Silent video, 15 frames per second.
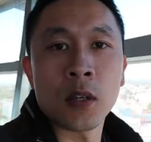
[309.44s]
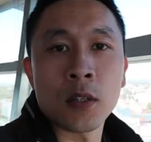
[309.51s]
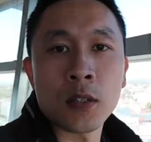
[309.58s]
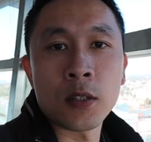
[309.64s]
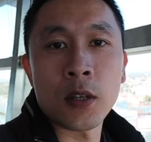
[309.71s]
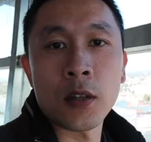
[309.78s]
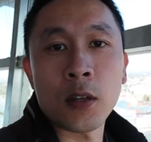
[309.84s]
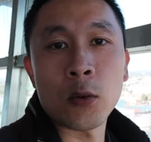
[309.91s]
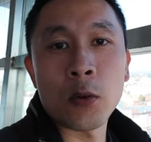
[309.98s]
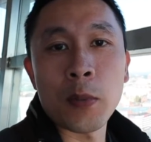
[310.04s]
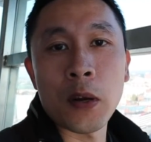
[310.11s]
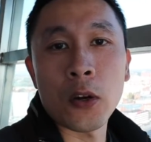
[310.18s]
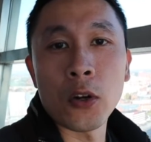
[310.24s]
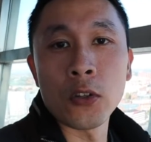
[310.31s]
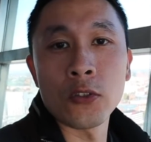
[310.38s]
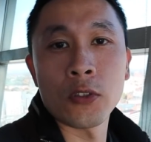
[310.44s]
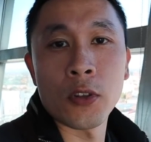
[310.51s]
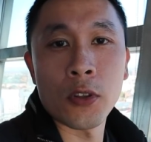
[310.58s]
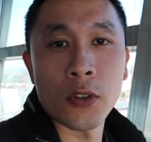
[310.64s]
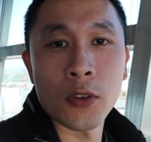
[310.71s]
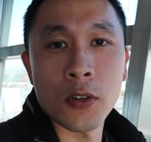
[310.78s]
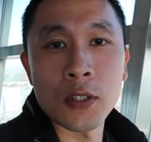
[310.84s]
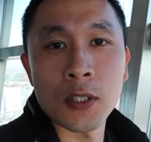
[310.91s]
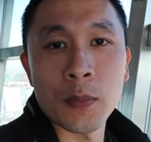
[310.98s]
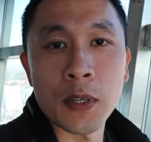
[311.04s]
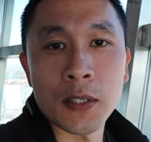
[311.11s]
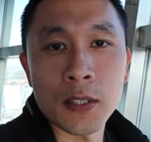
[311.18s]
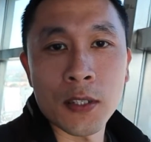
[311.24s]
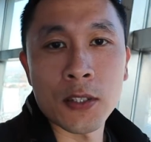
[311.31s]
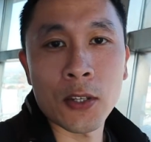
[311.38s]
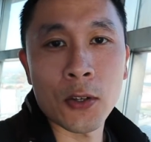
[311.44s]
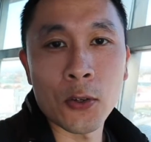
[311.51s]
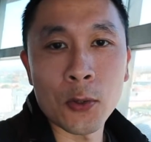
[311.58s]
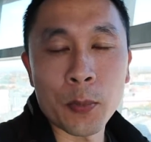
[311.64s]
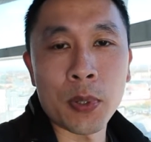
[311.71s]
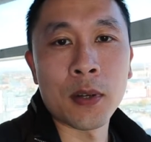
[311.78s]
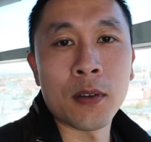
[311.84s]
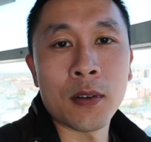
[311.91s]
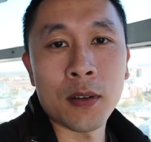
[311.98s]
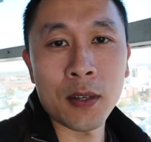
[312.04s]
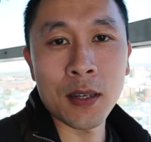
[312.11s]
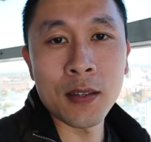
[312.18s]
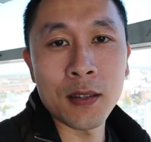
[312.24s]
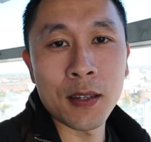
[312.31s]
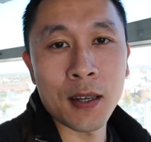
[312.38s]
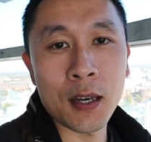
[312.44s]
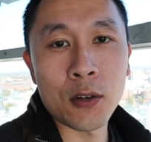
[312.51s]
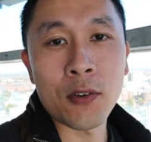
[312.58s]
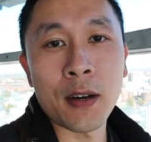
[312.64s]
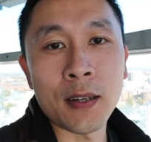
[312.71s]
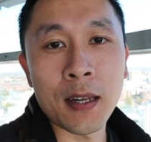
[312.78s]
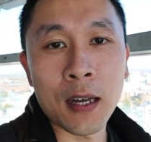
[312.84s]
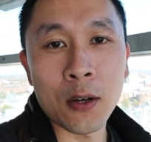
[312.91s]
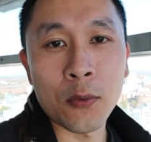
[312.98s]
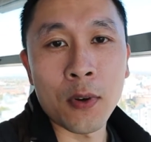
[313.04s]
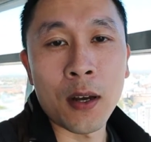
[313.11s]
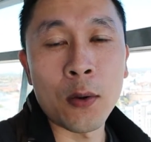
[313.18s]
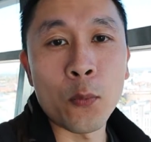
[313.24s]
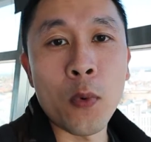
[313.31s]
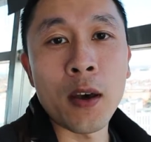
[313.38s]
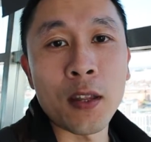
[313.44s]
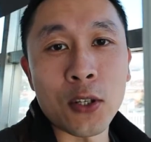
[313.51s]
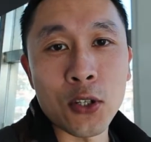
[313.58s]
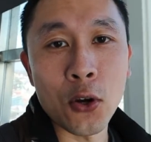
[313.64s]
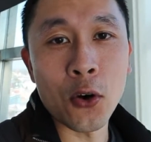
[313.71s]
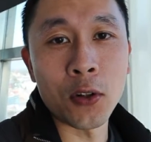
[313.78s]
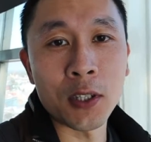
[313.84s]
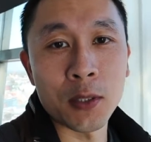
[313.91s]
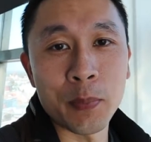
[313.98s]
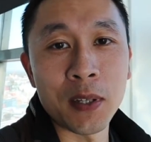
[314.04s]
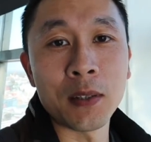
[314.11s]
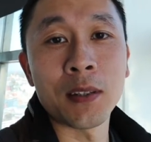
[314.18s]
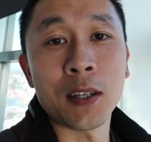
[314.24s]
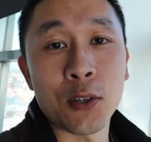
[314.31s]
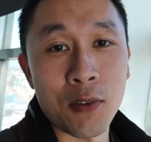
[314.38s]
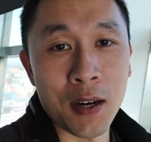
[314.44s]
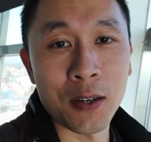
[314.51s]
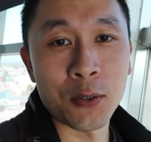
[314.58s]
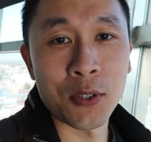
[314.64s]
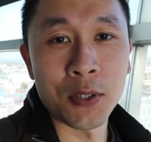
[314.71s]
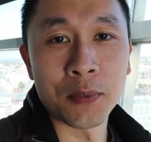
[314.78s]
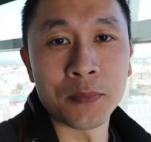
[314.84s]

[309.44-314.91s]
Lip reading: So I think we're about 130 metres up in the air right now, and we're the tallest building around.